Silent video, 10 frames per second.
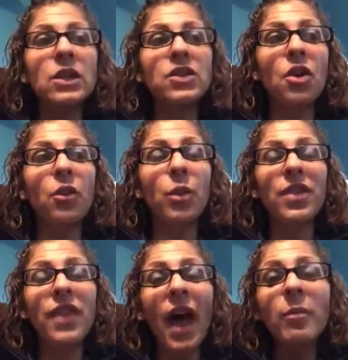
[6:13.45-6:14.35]
So
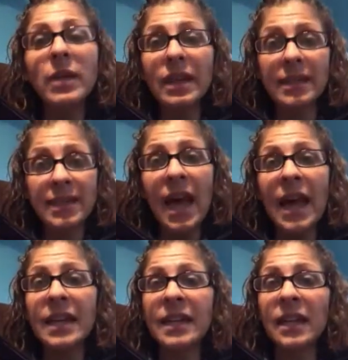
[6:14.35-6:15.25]
with that being
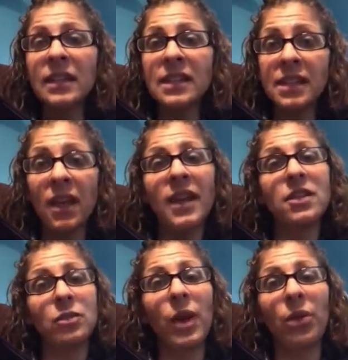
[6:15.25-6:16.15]
said, an LED
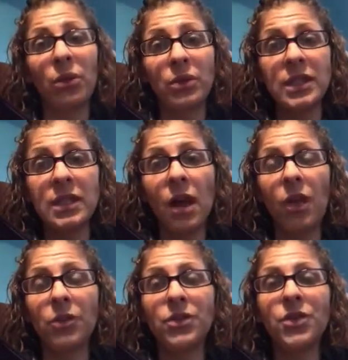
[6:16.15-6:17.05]
light's around
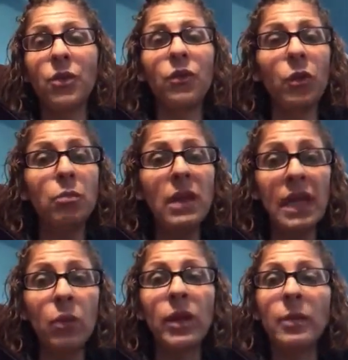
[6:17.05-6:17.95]
$13. So for
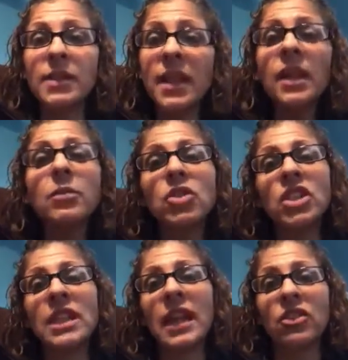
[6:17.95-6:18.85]
me, when I'm selling
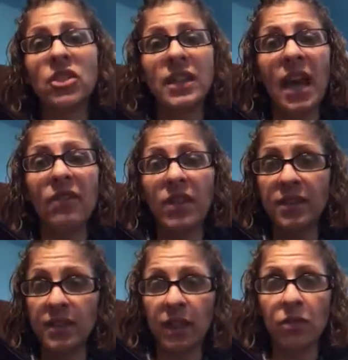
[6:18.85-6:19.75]
machine, I just have the
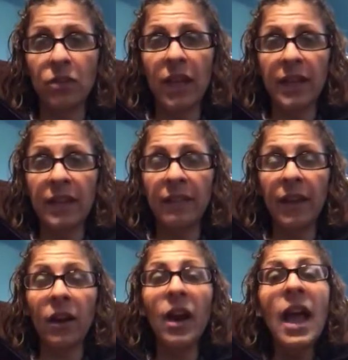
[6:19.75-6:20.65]
standard light in
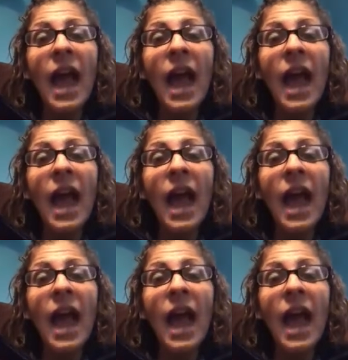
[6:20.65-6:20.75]
there.